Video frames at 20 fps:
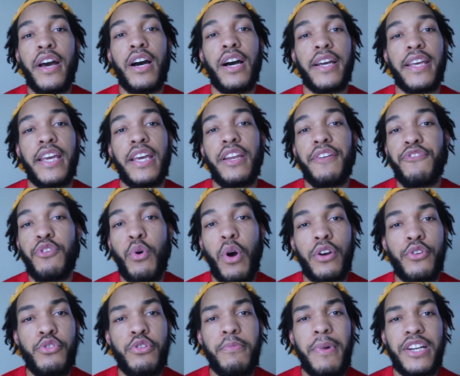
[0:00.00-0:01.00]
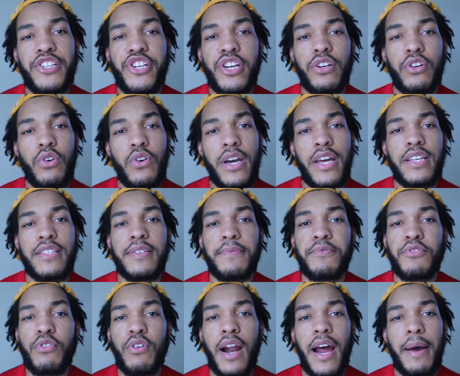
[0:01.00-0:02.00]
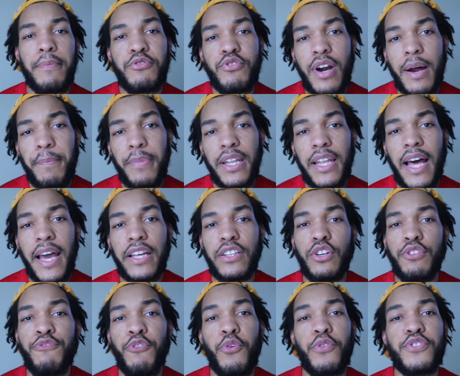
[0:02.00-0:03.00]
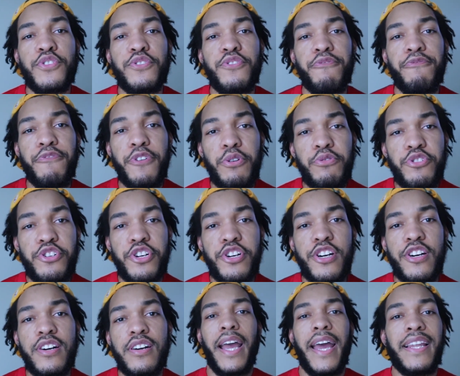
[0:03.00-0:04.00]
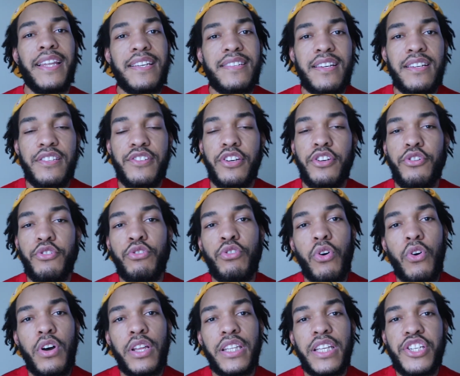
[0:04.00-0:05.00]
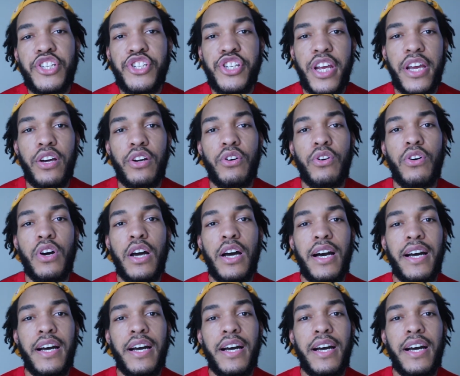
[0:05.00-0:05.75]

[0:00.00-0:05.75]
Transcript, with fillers: Again, if you are new to my channel, go ahead and subscribe, drop a like, look forward to the future, and let's continue growing this channel.